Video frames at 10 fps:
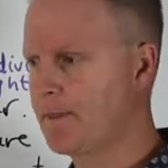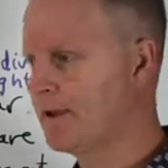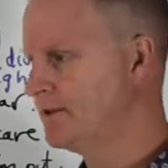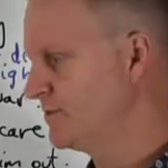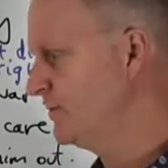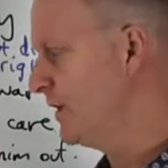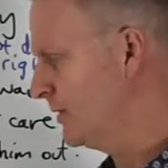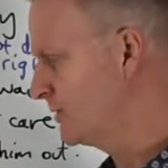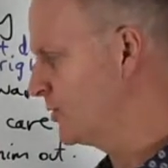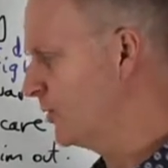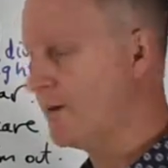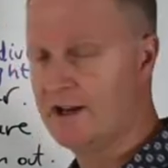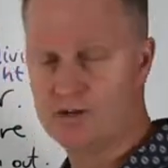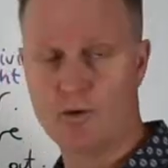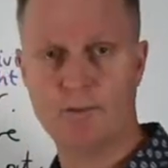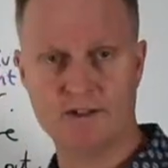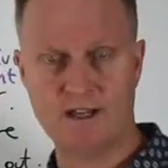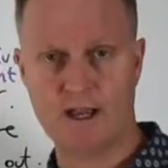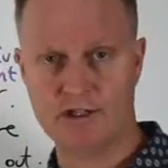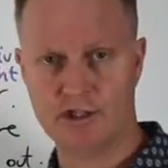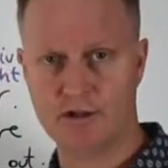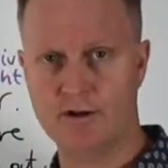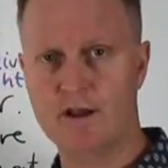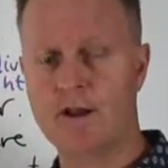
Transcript: It's all about his reputation.